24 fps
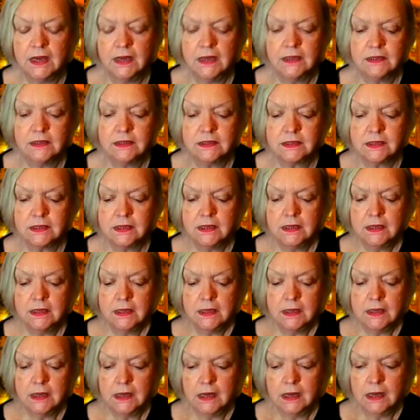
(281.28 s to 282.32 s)
and
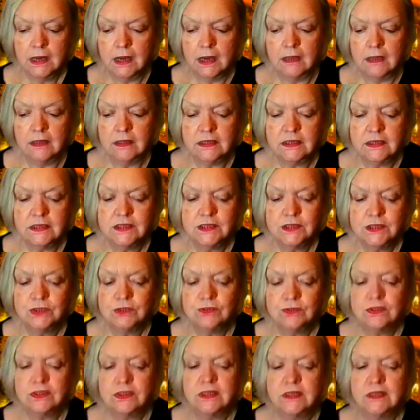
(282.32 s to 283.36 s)
and this
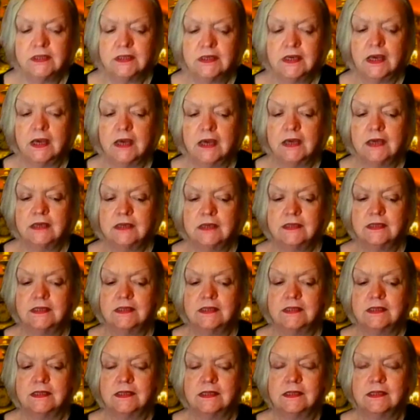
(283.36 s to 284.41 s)
is usually the
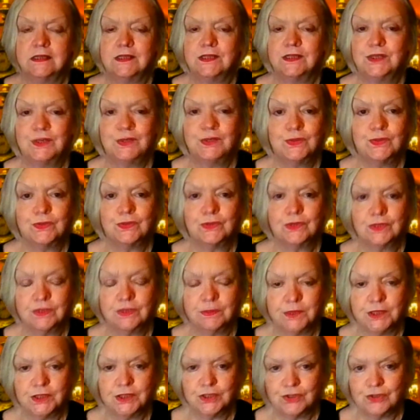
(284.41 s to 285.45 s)
case is this is too good
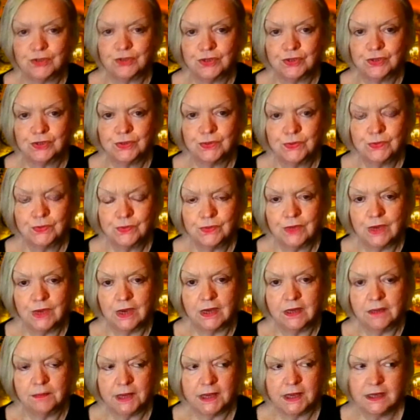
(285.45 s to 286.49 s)
to be true
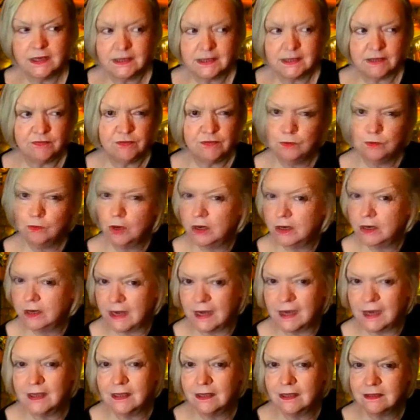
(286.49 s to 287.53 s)
and it makes
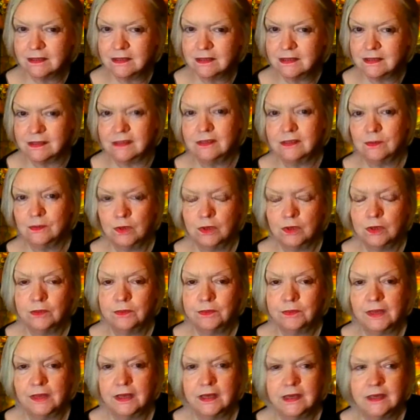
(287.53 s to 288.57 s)
everyone else in the
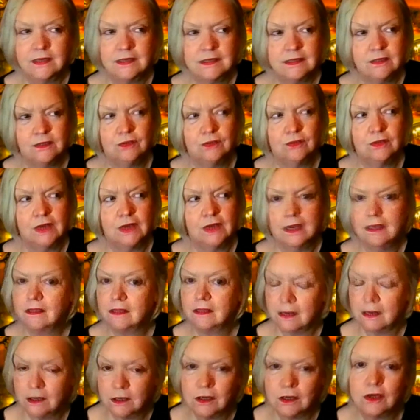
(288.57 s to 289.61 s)
workplace look
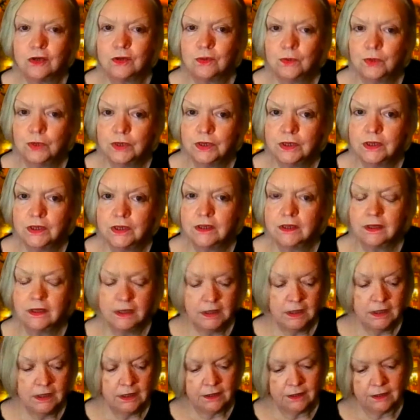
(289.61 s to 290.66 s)
like they're hard work,
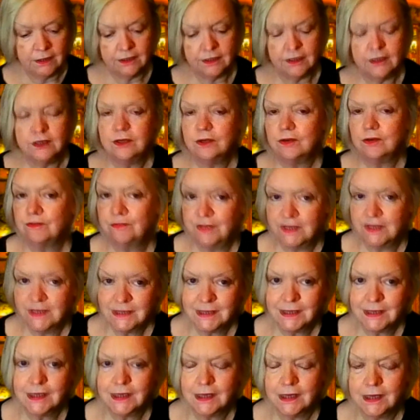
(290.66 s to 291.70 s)
that they're not
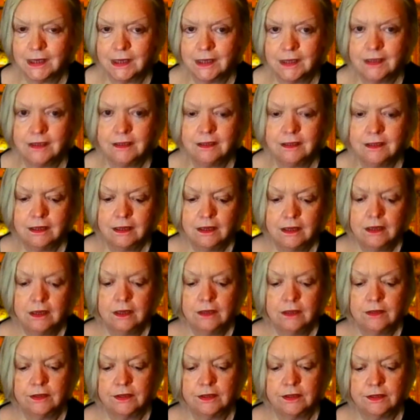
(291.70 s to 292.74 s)
fitting in,
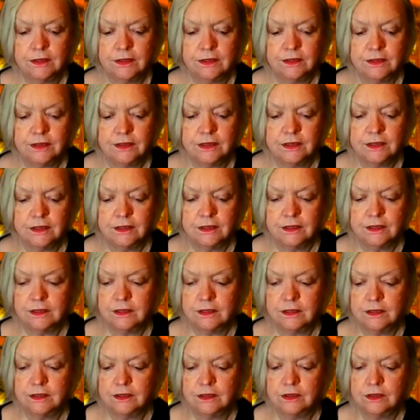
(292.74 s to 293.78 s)
that that that,
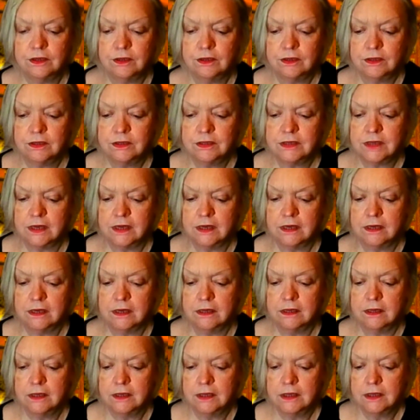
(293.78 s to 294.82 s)
that they're not
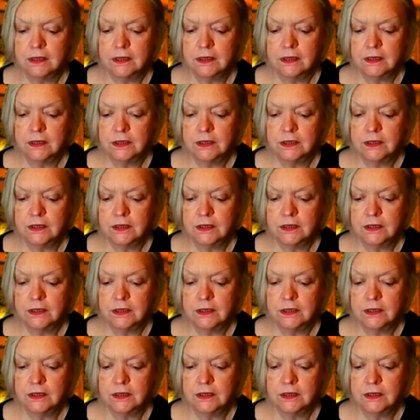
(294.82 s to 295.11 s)
uh,